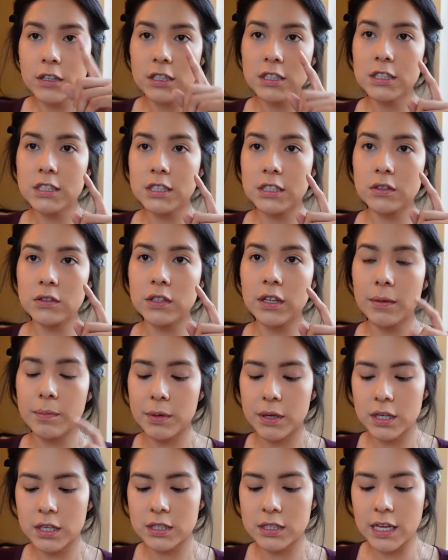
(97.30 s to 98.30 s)
concealed it
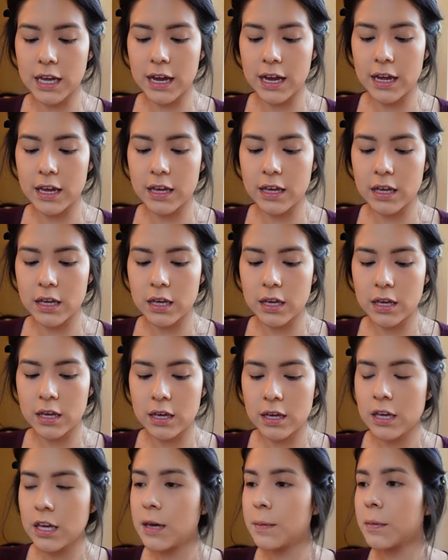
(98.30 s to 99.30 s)
because I'm
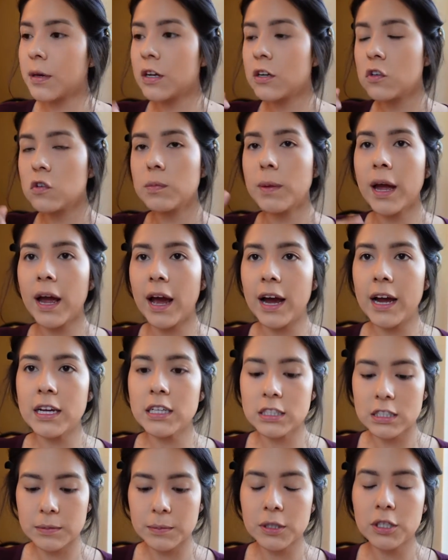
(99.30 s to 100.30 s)
gonna do my eyes.
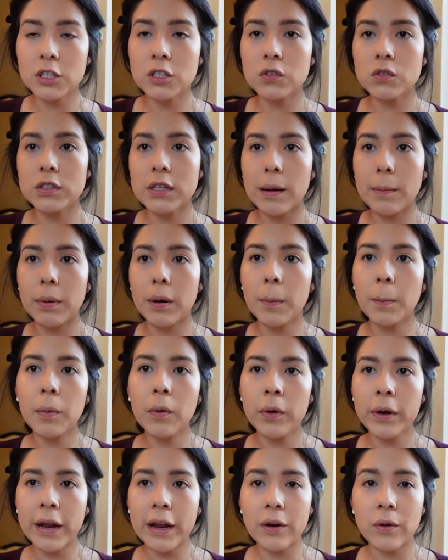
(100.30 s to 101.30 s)
I'm gonna use that purple
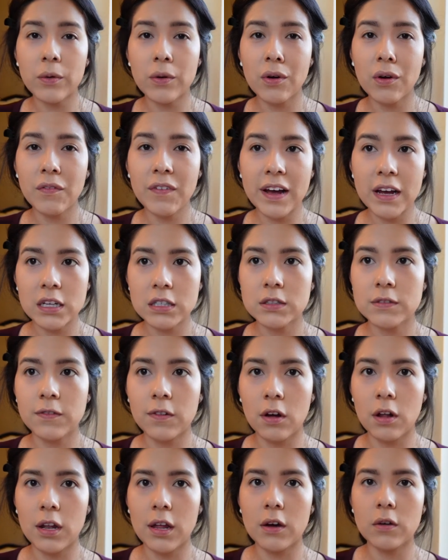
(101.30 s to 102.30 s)
and I don't know if it has
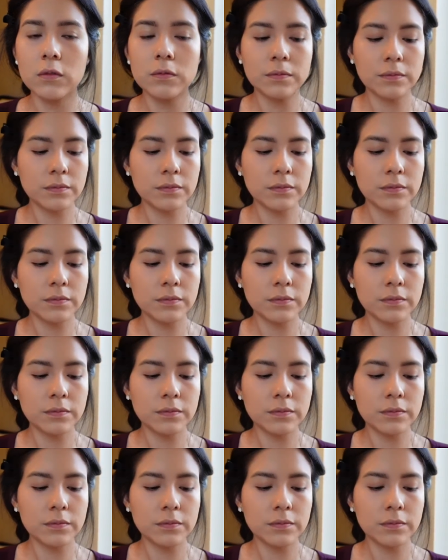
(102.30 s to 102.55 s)
fallout.